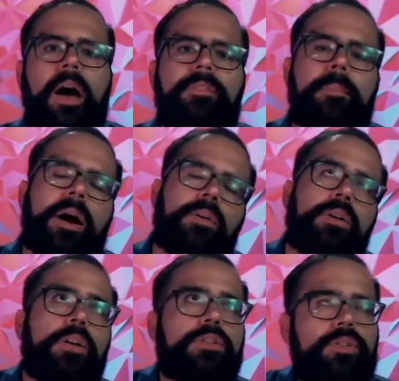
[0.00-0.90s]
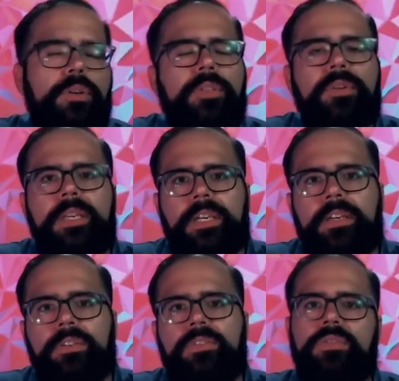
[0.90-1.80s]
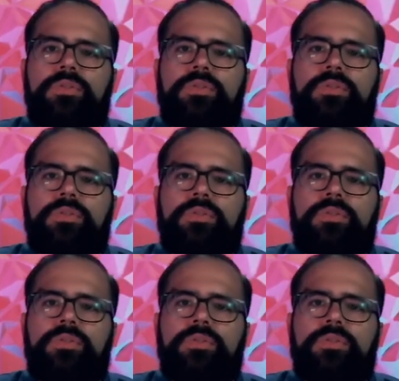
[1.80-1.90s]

of about two to three years,